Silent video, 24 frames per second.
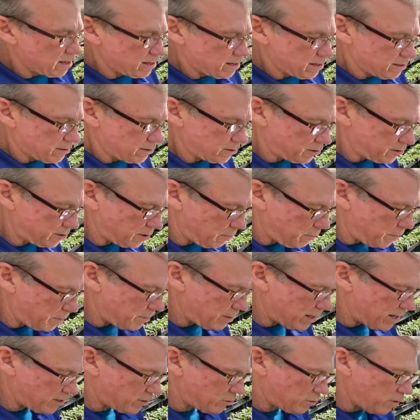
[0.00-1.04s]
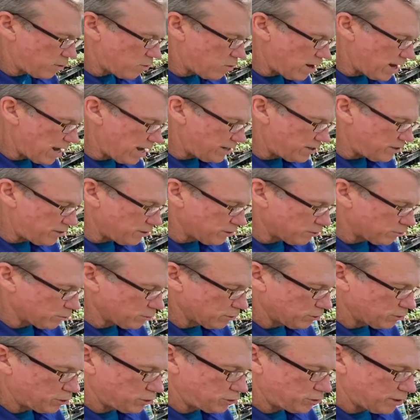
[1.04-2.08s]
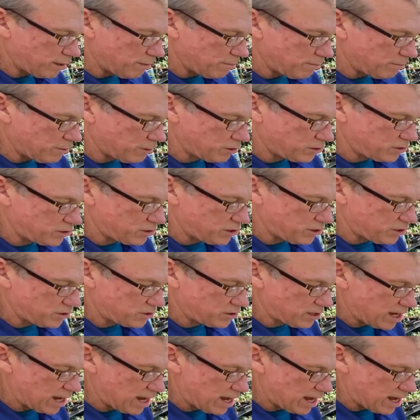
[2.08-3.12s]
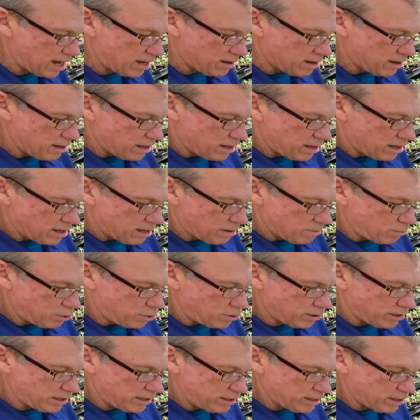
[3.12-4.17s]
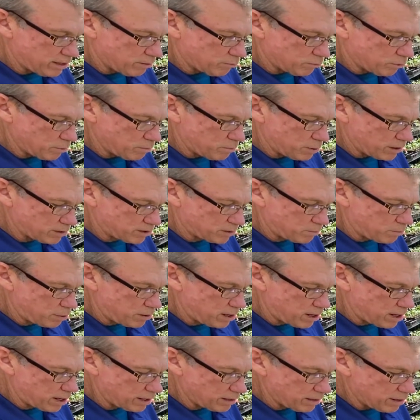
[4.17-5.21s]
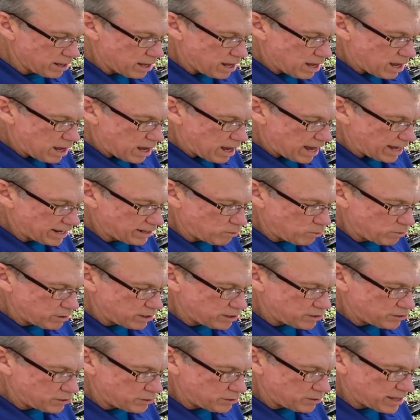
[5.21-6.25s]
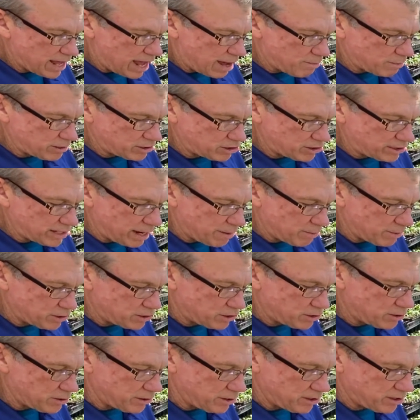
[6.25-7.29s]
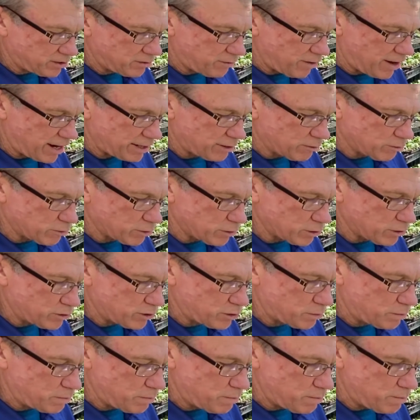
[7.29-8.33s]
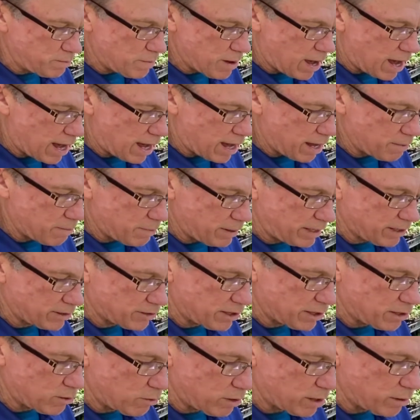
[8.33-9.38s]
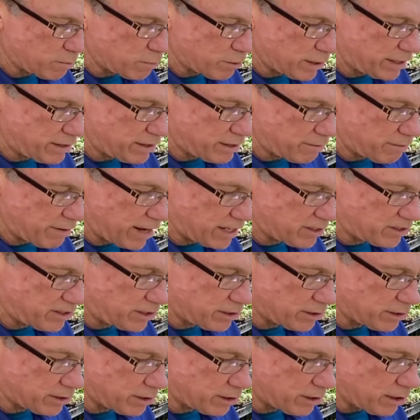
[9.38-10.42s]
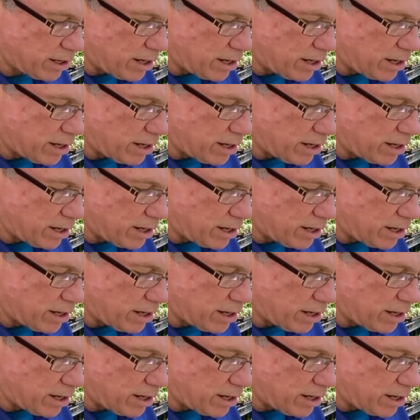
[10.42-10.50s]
So some people ask me why I do the root trim versus pulling the root balls apart. I don't want to do that much damage to these fine roots because I don't want to break their vascular